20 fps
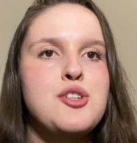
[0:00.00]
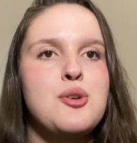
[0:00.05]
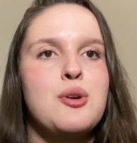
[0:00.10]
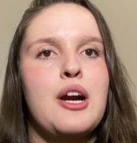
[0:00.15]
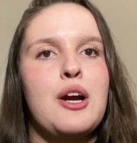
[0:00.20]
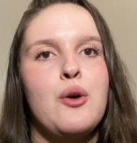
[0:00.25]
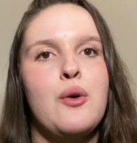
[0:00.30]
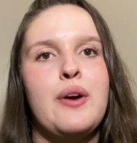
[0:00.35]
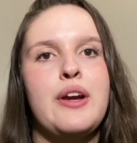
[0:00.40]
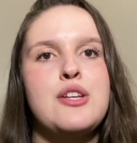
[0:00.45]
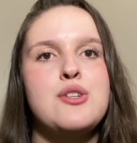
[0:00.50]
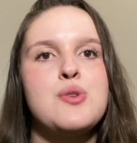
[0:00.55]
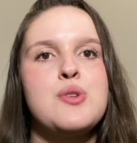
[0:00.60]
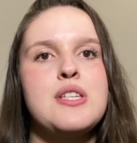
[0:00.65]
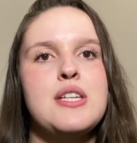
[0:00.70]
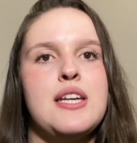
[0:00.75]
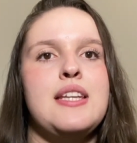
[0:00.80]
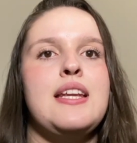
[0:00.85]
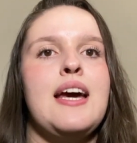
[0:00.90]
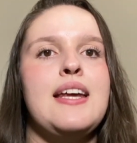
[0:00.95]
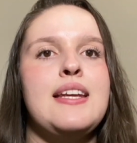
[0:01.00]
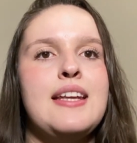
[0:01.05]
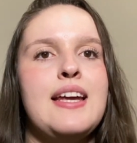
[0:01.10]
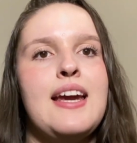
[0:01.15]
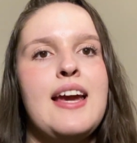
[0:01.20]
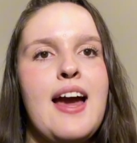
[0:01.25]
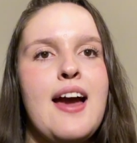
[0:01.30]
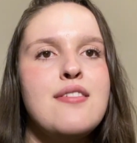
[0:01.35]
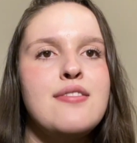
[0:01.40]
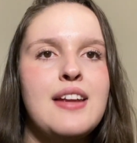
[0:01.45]
you are going to see that
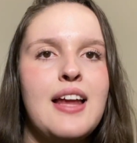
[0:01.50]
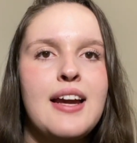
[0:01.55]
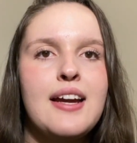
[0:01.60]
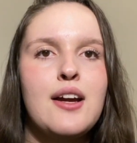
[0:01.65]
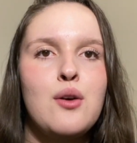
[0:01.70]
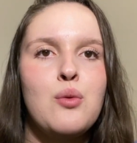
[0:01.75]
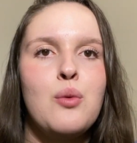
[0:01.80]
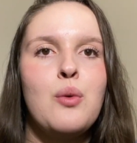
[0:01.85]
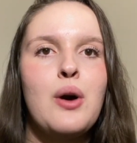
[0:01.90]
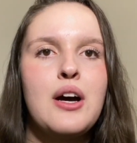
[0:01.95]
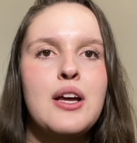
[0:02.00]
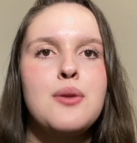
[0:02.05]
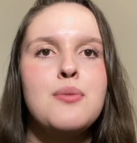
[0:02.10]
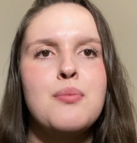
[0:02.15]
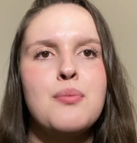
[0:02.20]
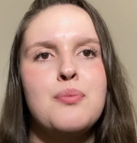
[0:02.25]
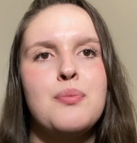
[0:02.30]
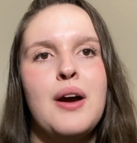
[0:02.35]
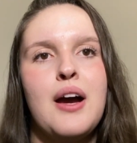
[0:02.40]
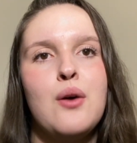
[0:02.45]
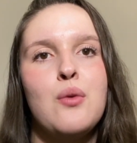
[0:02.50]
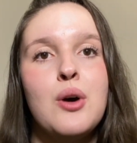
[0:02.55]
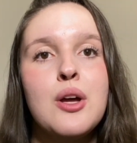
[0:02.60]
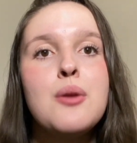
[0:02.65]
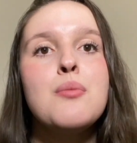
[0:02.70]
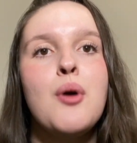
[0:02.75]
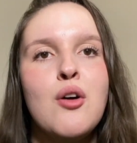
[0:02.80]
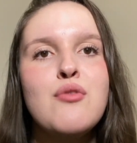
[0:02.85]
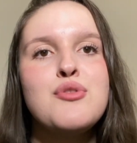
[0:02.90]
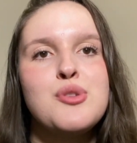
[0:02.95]
they have like a one a
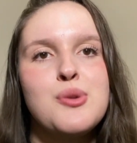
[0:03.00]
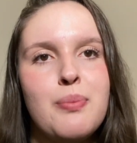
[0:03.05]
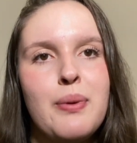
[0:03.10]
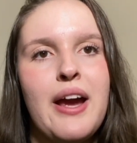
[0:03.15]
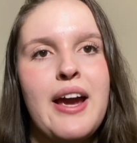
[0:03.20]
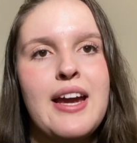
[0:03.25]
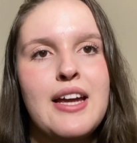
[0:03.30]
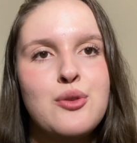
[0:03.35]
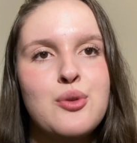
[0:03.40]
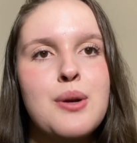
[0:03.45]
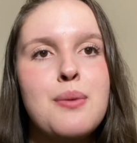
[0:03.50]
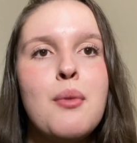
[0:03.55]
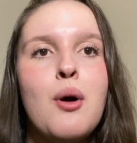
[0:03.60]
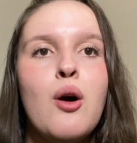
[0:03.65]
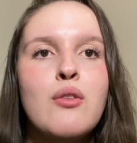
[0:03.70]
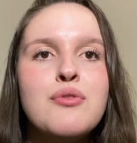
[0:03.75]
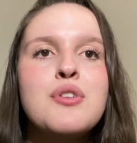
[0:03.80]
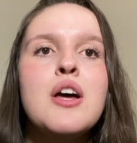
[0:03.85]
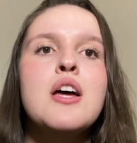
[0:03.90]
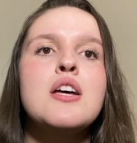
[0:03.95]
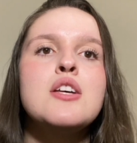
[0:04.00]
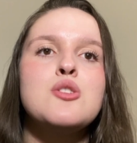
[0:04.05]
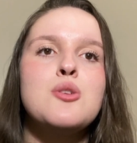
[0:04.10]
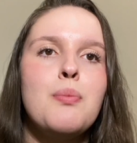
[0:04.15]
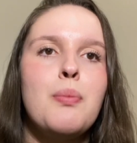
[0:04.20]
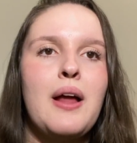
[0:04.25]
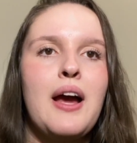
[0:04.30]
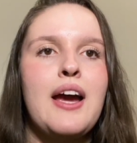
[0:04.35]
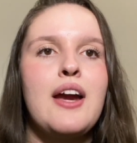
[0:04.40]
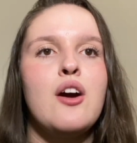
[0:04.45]
one month supply, a three month
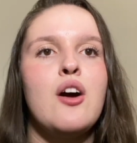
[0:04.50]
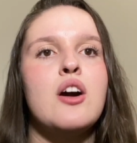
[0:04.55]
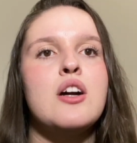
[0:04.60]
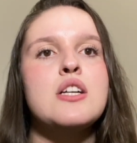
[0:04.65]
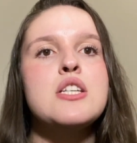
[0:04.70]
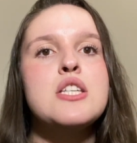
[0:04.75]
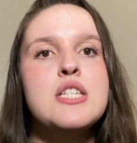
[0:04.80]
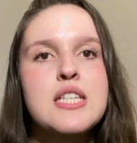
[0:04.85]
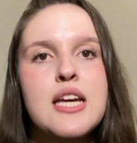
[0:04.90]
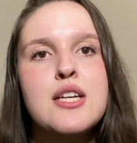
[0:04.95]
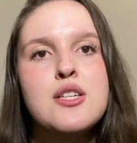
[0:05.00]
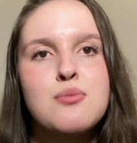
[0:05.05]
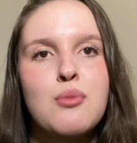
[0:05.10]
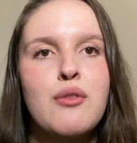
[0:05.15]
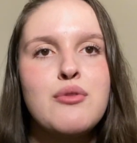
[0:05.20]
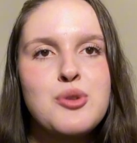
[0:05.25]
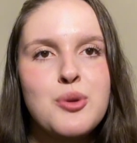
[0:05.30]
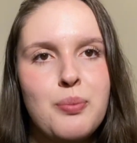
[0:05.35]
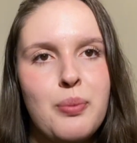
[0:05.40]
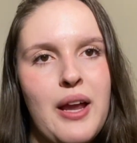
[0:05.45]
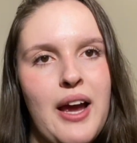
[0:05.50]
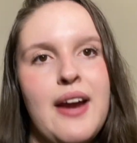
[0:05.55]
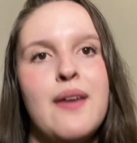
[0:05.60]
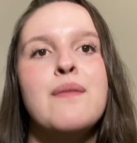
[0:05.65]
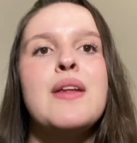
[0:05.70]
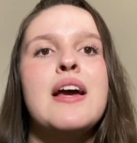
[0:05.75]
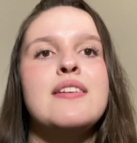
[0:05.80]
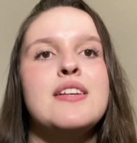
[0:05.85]
supply, or six month supply.